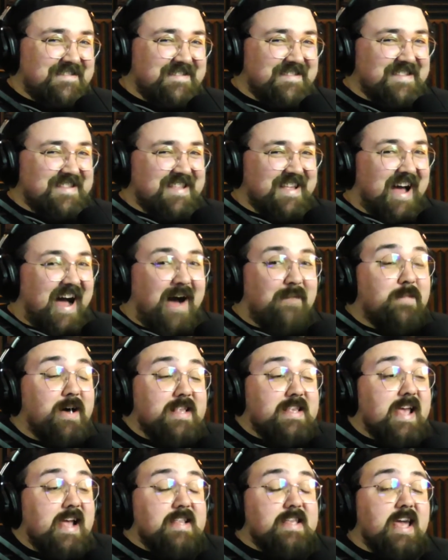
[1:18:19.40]
I'm not
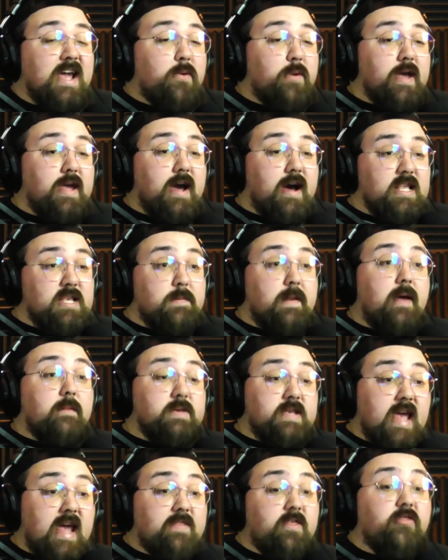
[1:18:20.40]
saying take away guns, but I'm
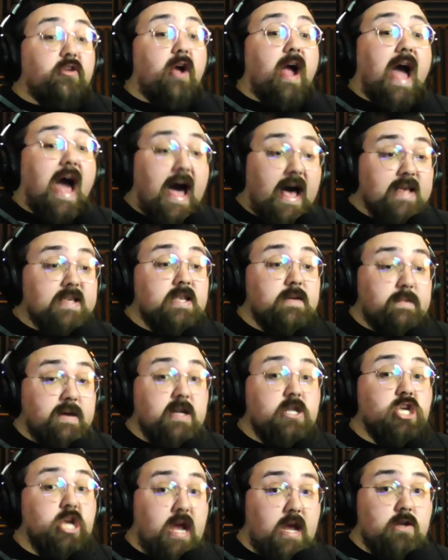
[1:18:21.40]
saying that there has to be a
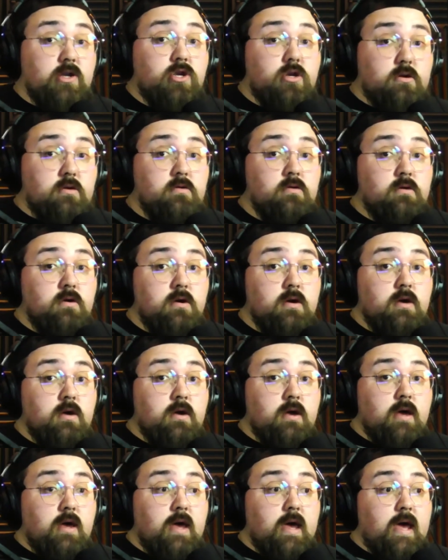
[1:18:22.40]
change.
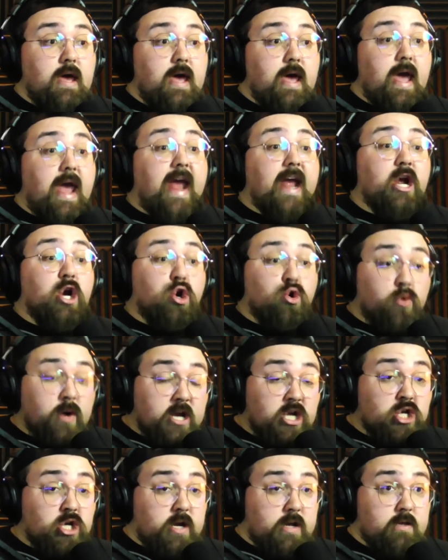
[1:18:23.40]
And
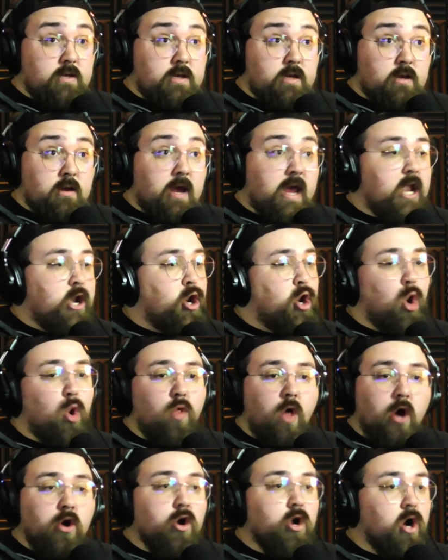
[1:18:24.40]
Christians can no
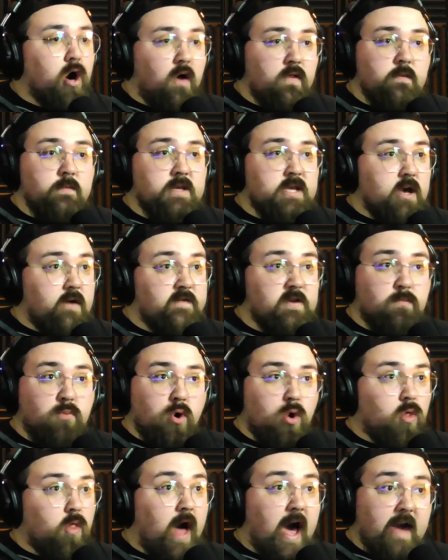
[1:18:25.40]
longer call themselves
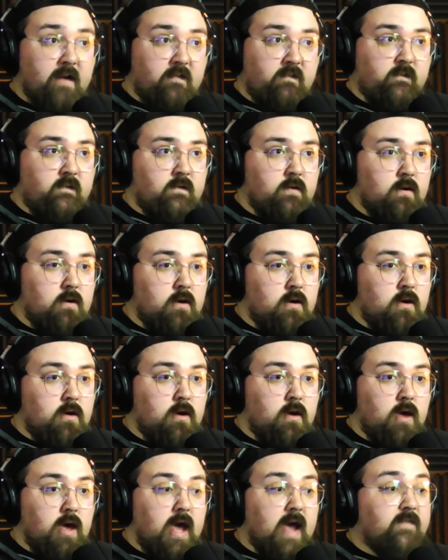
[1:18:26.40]
pro-life
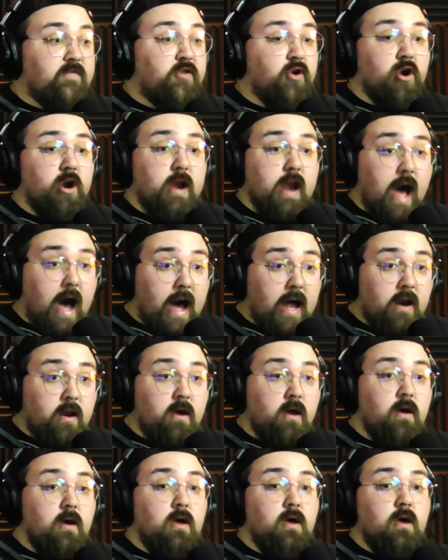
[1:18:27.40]
if they're not
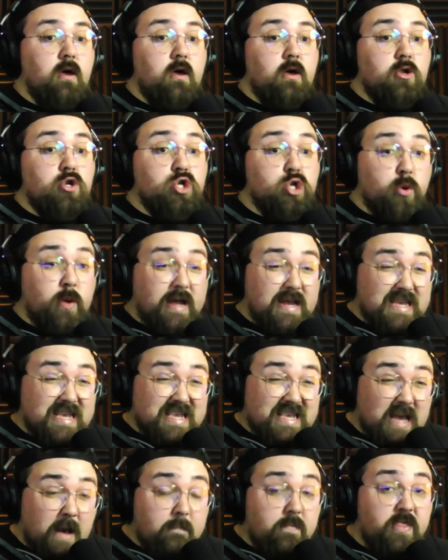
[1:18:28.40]
doing
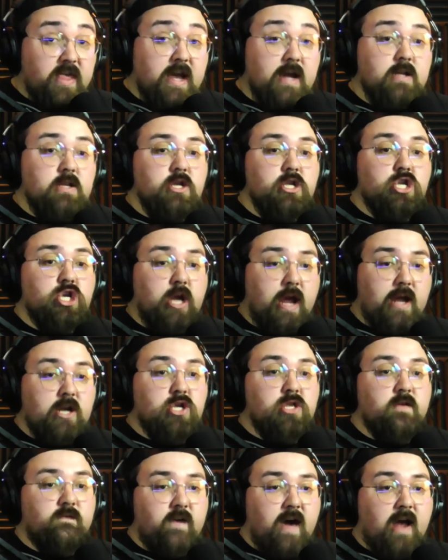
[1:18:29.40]
something to change the
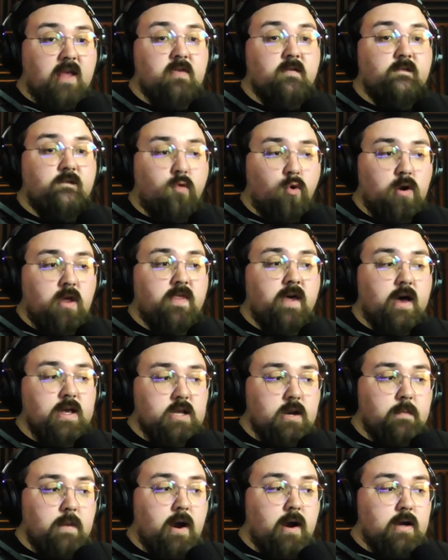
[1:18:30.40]
fact that 40,000
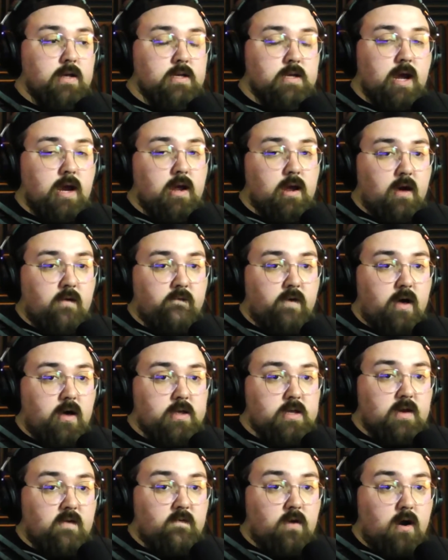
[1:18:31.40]
Americans die of gun violence
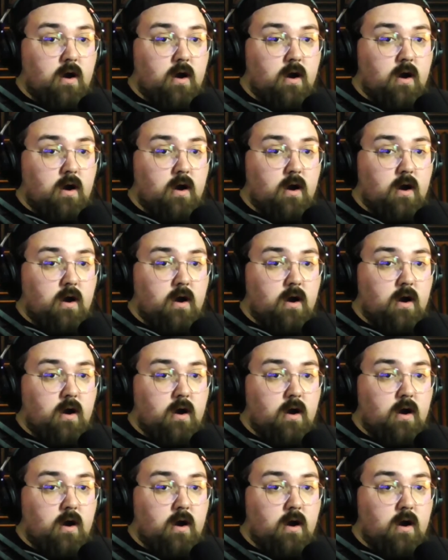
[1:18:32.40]
every year.